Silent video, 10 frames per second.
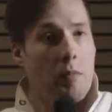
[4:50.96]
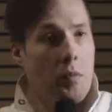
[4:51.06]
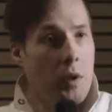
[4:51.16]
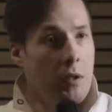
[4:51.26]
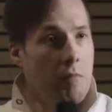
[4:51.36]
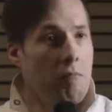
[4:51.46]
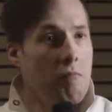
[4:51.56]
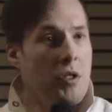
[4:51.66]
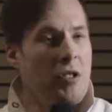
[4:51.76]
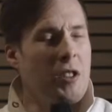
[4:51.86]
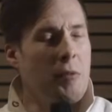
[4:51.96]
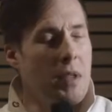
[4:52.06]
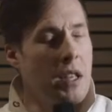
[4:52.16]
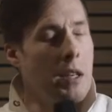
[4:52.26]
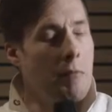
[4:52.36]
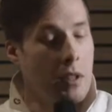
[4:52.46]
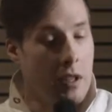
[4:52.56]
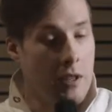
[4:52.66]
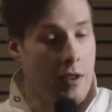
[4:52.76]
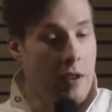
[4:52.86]
what the structures media
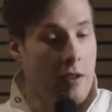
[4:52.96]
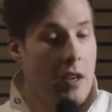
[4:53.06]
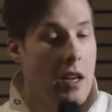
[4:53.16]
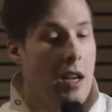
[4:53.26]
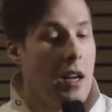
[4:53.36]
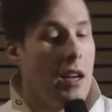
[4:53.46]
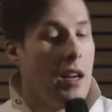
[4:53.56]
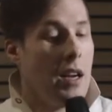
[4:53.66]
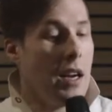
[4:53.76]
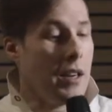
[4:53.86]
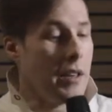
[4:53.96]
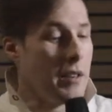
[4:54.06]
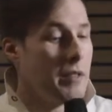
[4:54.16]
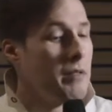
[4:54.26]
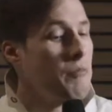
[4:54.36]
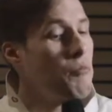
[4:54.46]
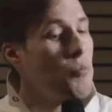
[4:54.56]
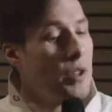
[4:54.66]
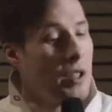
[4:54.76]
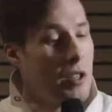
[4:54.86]
imply there, and
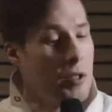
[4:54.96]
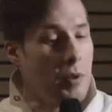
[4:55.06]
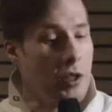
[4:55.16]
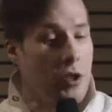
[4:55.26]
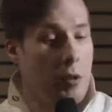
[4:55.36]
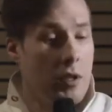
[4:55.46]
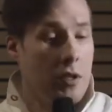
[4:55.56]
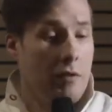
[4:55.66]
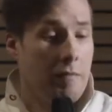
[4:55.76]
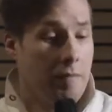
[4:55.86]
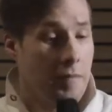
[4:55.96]
with the customer jobs.